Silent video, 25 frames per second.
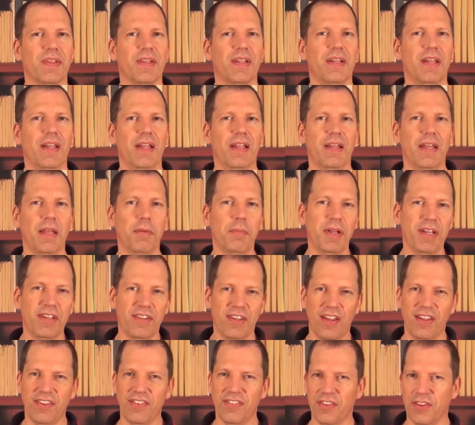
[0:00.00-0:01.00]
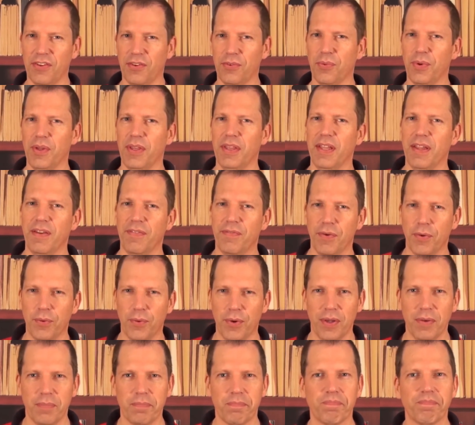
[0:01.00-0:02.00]
Let, let me test this with you, if you
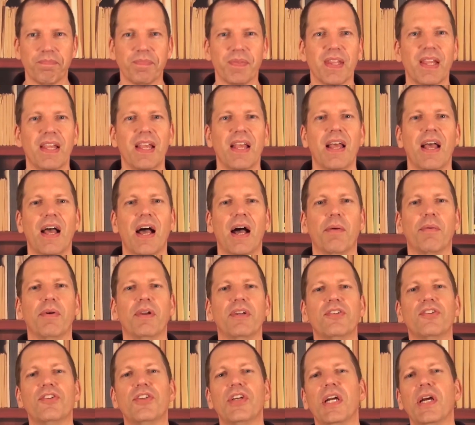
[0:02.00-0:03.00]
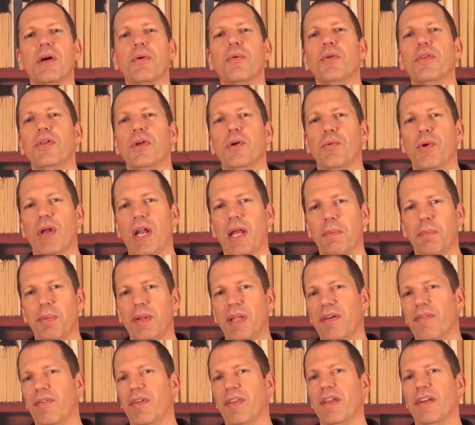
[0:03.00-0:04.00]
would. I'm going to share with you what I
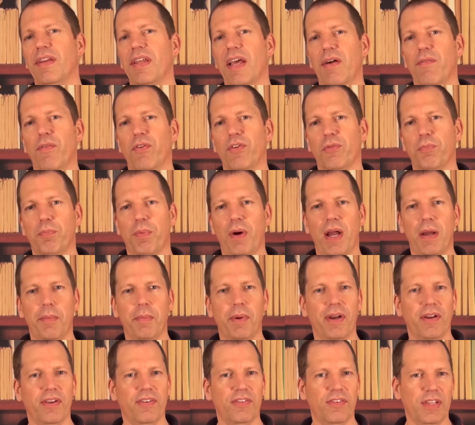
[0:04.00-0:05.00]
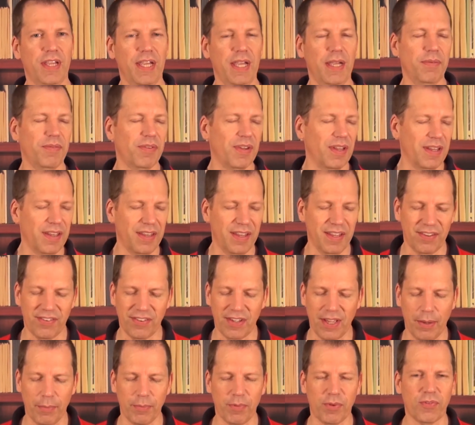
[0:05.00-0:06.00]
believe are the devil's primary schemes. This
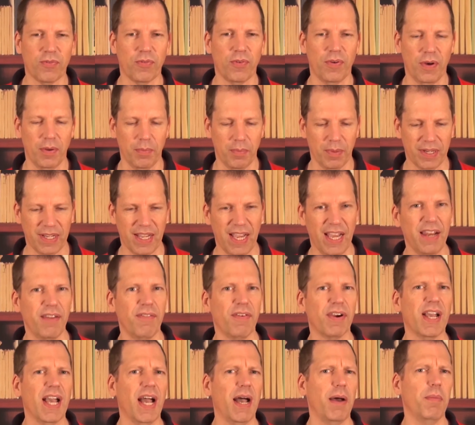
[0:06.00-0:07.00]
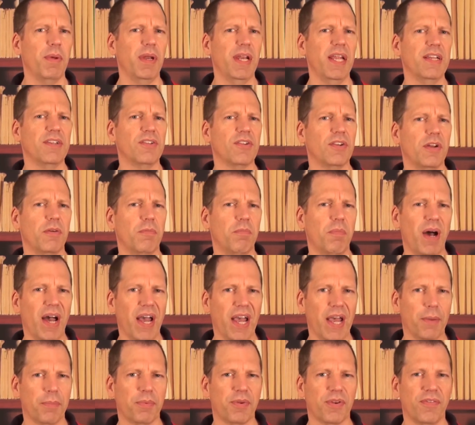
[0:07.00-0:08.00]
comes from a kind of a combination of
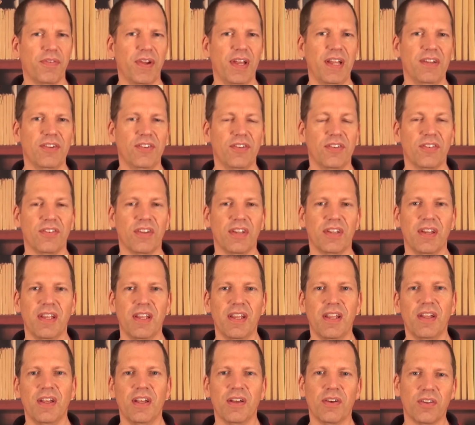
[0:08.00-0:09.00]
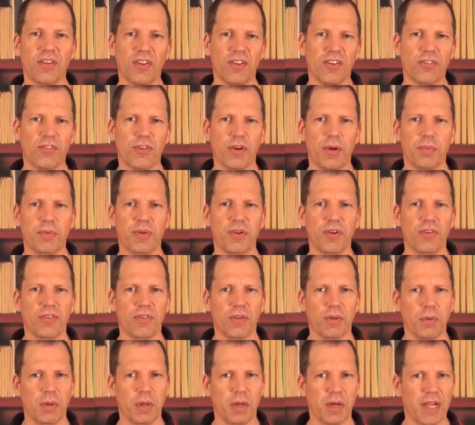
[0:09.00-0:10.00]
my observations and the scriptures.
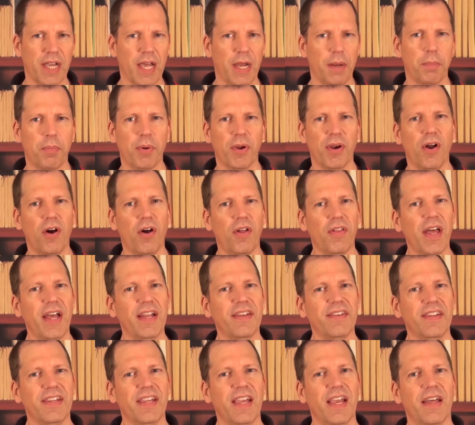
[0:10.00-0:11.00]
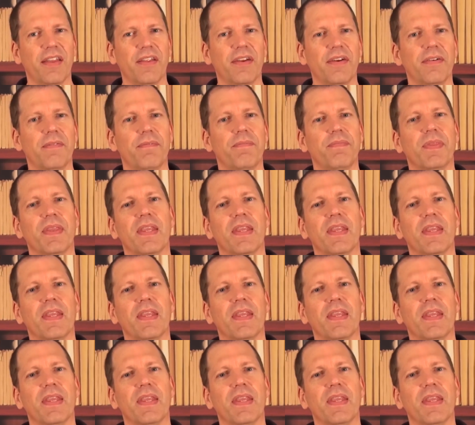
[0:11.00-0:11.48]
I'm going to kind of put all that together.